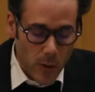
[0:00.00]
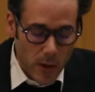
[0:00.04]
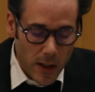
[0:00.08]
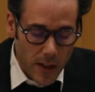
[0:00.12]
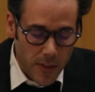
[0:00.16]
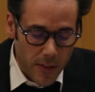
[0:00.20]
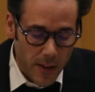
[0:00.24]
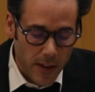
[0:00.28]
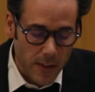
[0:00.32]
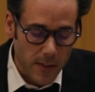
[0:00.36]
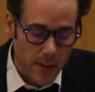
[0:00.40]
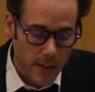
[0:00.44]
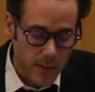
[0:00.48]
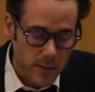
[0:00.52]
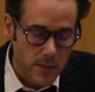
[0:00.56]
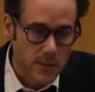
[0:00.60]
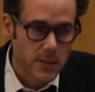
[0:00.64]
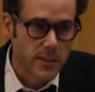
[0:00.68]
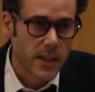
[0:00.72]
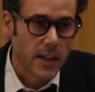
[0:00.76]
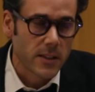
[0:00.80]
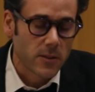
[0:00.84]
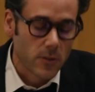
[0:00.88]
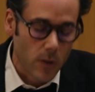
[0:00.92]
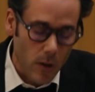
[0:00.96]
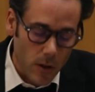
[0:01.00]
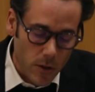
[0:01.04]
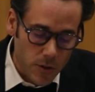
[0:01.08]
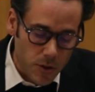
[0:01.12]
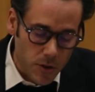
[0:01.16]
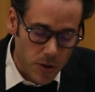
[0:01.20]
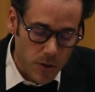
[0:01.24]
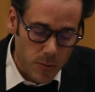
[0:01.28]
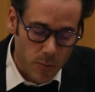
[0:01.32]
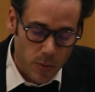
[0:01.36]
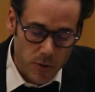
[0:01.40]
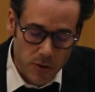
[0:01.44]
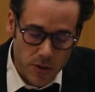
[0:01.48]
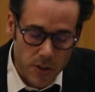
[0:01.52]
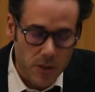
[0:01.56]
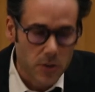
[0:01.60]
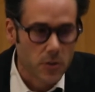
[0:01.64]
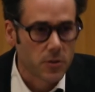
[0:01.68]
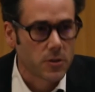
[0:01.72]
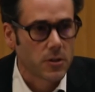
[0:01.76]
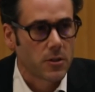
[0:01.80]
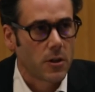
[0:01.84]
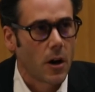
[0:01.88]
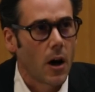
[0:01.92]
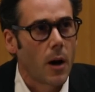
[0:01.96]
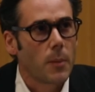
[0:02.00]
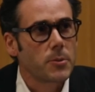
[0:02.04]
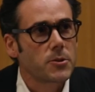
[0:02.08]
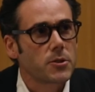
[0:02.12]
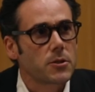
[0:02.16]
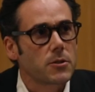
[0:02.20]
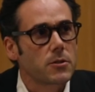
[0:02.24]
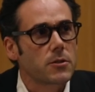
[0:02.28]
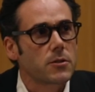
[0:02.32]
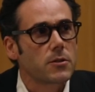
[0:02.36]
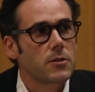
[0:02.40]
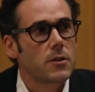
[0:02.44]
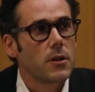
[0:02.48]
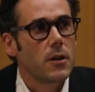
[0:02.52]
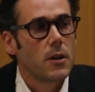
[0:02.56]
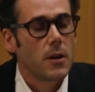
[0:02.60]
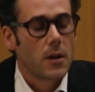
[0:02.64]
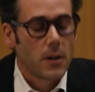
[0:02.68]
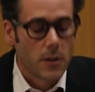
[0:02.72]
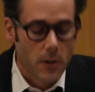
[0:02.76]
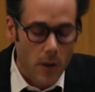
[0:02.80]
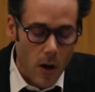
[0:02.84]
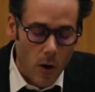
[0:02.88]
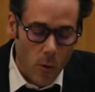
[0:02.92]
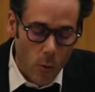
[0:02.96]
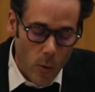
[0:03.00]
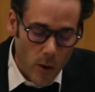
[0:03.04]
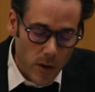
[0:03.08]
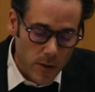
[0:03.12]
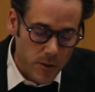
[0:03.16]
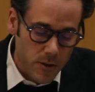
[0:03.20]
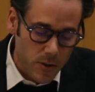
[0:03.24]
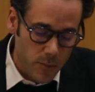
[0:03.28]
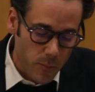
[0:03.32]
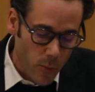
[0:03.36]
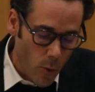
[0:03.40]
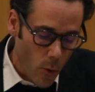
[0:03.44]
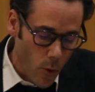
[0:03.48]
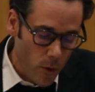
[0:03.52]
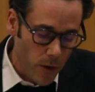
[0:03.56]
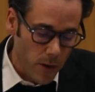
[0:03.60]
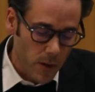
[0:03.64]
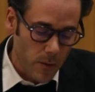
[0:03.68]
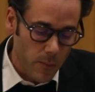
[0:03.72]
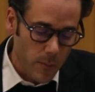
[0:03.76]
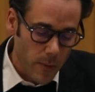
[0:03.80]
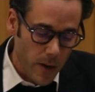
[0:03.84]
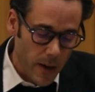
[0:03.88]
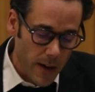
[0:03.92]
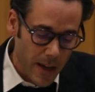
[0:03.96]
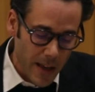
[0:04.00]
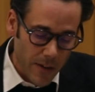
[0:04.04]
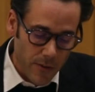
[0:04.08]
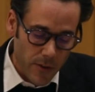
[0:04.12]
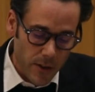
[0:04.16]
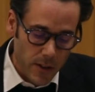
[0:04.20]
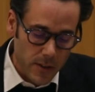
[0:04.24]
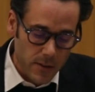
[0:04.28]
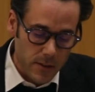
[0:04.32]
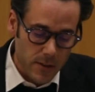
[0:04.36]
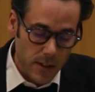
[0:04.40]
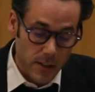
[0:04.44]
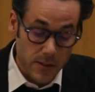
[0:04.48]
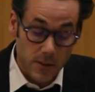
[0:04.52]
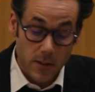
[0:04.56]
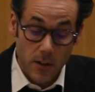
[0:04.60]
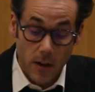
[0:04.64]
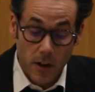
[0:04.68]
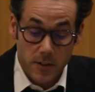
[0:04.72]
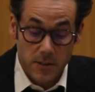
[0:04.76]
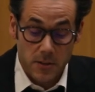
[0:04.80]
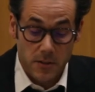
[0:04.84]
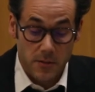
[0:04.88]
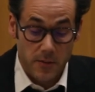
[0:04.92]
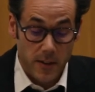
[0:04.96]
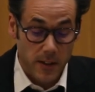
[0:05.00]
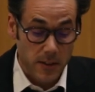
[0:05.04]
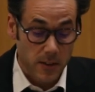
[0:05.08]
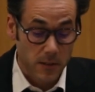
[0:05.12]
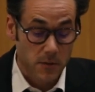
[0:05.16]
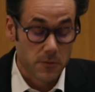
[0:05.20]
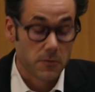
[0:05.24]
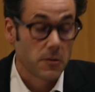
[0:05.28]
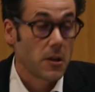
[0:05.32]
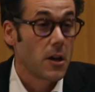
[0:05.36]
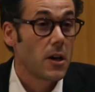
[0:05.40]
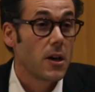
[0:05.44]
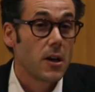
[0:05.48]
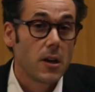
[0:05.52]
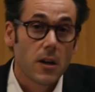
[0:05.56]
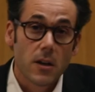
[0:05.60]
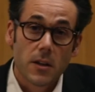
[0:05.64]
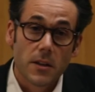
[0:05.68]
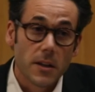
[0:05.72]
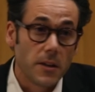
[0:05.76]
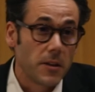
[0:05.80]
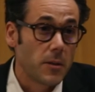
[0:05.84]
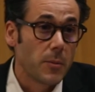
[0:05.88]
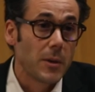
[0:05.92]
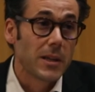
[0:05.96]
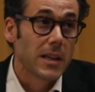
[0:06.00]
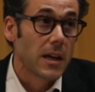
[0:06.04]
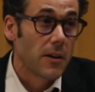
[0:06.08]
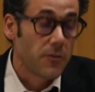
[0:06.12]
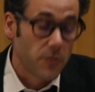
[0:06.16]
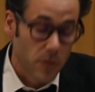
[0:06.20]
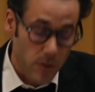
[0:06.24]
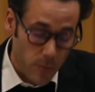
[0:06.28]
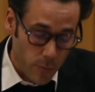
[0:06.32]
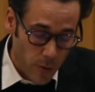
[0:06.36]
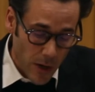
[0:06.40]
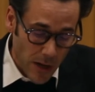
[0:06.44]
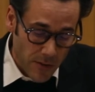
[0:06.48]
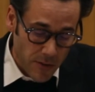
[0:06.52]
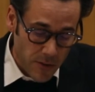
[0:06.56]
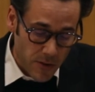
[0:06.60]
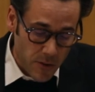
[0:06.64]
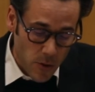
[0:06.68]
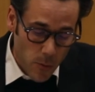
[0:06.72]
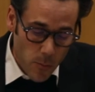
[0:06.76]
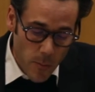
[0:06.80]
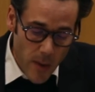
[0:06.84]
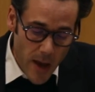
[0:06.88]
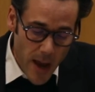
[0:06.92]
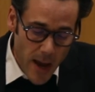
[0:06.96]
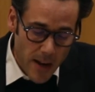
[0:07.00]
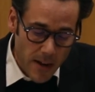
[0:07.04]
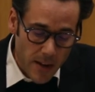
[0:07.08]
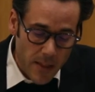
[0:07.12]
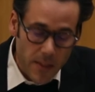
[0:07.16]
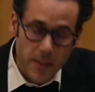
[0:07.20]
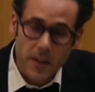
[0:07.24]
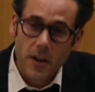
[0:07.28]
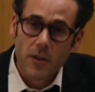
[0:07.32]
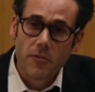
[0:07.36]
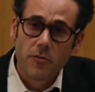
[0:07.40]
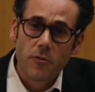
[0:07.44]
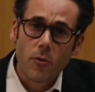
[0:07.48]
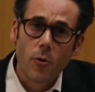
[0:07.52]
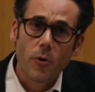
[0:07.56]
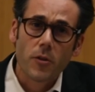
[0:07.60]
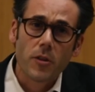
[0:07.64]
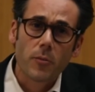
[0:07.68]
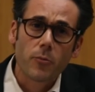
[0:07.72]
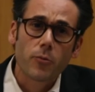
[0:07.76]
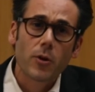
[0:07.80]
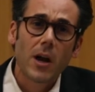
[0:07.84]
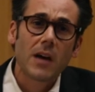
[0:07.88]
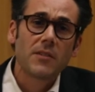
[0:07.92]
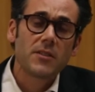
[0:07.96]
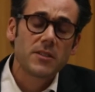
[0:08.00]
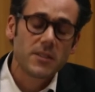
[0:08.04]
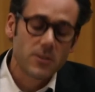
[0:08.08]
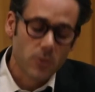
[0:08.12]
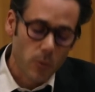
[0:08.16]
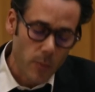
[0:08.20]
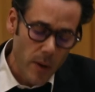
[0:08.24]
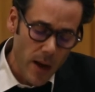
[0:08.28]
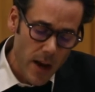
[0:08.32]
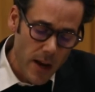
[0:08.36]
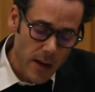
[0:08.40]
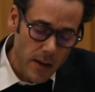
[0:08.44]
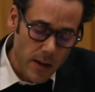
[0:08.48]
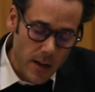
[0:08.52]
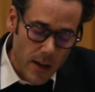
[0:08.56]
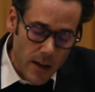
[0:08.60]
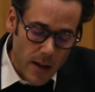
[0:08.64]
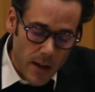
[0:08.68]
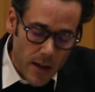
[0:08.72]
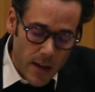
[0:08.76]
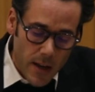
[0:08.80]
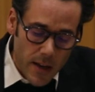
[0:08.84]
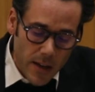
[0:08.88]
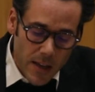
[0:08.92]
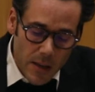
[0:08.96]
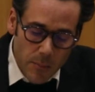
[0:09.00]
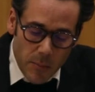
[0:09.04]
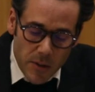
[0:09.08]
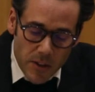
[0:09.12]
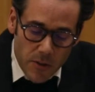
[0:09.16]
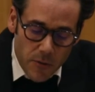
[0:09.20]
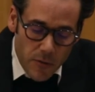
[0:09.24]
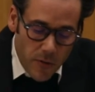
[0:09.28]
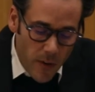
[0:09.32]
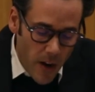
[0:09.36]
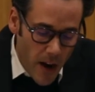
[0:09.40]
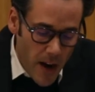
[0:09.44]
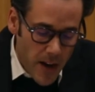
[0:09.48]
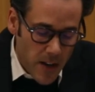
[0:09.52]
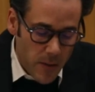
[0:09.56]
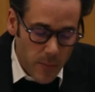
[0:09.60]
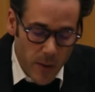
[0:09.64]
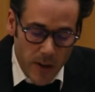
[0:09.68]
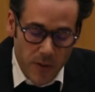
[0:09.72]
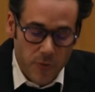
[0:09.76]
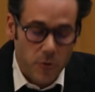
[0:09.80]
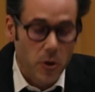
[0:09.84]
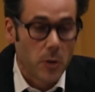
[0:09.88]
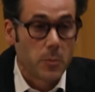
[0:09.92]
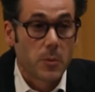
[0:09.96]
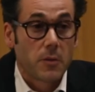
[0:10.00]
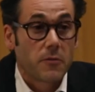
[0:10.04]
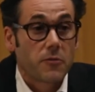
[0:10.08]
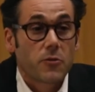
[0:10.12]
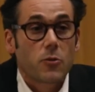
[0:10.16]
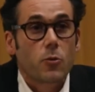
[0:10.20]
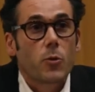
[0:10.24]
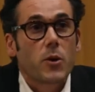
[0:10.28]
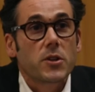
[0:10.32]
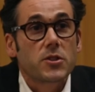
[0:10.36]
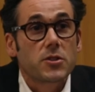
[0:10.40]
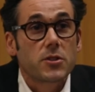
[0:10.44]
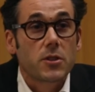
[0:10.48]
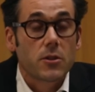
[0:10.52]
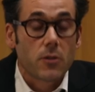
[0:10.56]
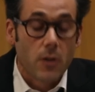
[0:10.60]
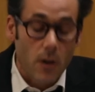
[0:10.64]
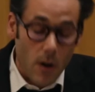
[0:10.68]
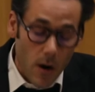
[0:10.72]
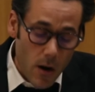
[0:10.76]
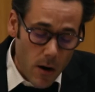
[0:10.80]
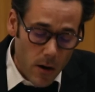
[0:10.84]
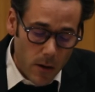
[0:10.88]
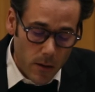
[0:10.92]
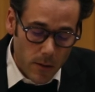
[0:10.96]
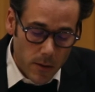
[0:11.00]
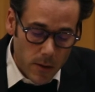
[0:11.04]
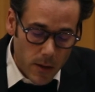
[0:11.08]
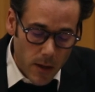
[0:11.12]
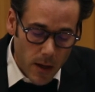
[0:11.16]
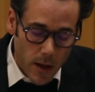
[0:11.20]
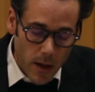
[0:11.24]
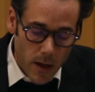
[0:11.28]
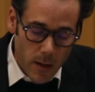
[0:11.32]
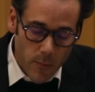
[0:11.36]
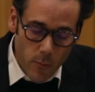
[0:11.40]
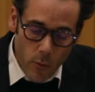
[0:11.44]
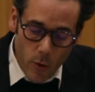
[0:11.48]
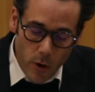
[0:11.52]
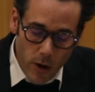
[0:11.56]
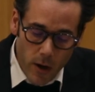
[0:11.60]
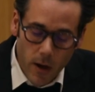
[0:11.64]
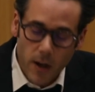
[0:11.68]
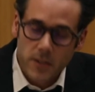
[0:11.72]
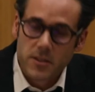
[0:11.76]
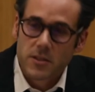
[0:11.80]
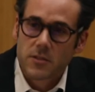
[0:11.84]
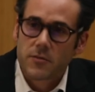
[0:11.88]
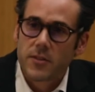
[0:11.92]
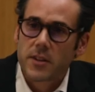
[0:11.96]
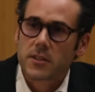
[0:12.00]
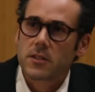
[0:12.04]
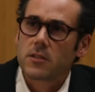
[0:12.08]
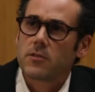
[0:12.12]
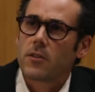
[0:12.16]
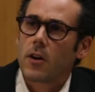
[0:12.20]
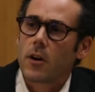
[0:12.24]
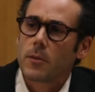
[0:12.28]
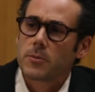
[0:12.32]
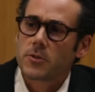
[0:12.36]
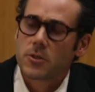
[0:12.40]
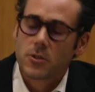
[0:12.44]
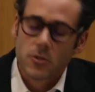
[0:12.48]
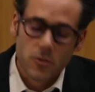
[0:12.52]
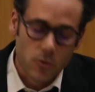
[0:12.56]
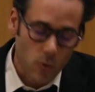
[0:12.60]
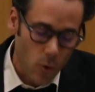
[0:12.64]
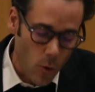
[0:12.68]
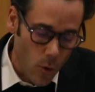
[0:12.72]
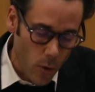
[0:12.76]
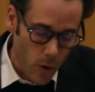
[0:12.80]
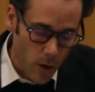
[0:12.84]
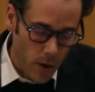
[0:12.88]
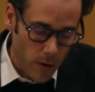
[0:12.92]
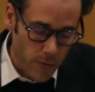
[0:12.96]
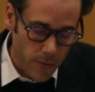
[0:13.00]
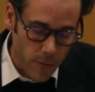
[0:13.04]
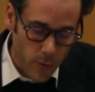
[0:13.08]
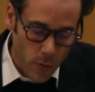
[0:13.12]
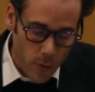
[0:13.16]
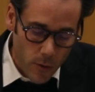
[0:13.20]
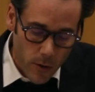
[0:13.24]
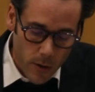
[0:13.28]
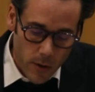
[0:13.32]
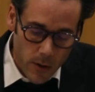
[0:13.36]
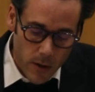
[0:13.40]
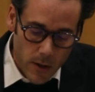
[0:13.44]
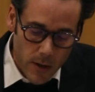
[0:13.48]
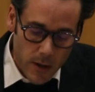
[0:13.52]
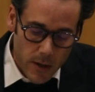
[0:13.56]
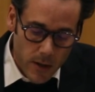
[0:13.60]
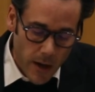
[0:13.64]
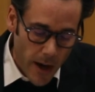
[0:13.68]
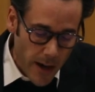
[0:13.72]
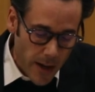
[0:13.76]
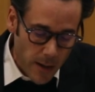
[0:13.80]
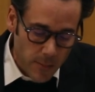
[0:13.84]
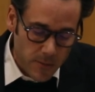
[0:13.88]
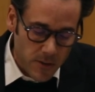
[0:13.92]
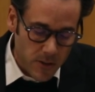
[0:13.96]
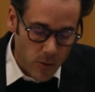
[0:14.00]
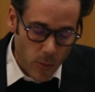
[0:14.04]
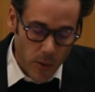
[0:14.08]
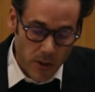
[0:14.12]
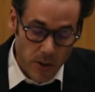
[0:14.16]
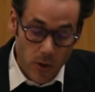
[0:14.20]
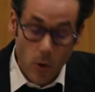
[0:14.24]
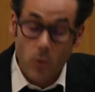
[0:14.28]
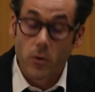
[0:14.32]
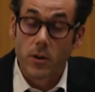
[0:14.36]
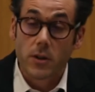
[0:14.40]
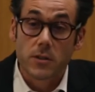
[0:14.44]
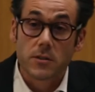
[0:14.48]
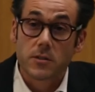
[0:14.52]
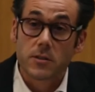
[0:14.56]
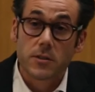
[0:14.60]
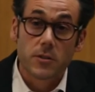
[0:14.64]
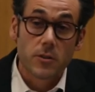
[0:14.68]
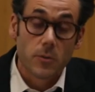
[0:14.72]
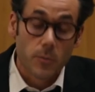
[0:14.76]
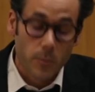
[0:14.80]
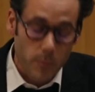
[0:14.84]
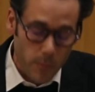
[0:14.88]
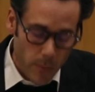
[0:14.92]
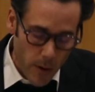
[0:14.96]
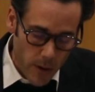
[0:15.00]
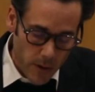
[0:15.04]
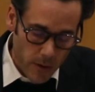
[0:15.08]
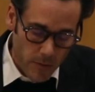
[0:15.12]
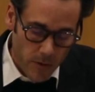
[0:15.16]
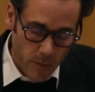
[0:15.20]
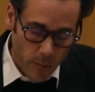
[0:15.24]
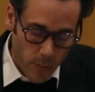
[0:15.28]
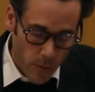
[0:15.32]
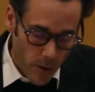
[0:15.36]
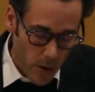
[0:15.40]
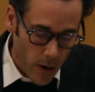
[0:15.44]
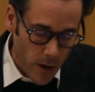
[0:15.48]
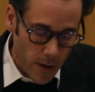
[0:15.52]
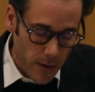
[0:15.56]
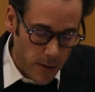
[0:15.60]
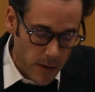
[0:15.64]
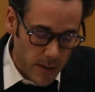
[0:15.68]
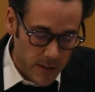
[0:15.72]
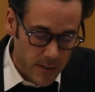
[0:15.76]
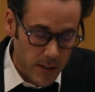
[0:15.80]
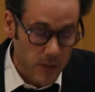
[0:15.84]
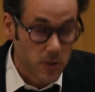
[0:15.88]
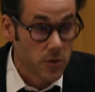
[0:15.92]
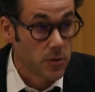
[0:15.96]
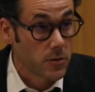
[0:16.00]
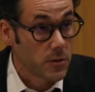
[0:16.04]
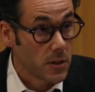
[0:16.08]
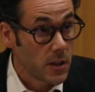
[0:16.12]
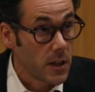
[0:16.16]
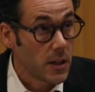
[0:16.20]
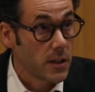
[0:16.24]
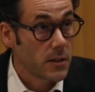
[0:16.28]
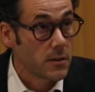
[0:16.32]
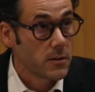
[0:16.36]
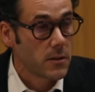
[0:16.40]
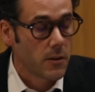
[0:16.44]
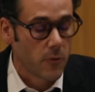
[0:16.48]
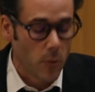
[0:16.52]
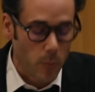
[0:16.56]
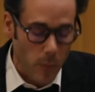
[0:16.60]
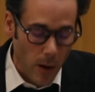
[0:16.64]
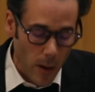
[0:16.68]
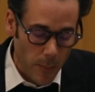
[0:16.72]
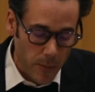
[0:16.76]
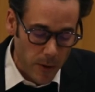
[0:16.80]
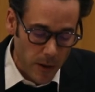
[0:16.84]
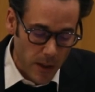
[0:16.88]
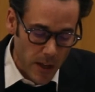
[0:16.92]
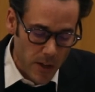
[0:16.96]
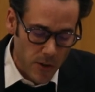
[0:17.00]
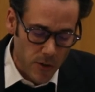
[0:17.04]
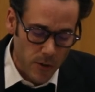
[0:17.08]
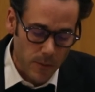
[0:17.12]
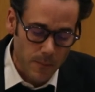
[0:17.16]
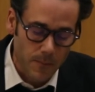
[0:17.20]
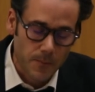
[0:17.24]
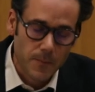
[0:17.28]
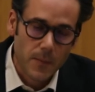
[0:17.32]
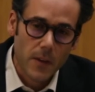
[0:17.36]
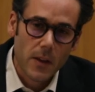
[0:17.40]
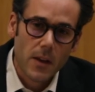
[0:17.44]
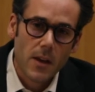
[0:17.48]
Well, I think that technologies, procedures, and options not well supported by evidence as cost-effective need to be left to the private domain, and therefore the private domain can be defined by treatment for which there are more cost-effective options or for items that we don't consider part of the broad essential need of a population.